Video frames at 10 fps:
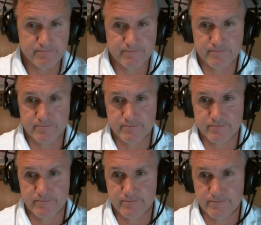
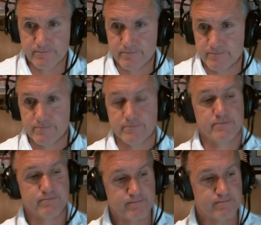
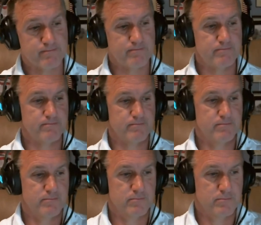
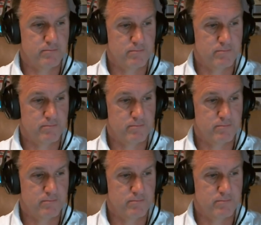No one is speaking in this clip.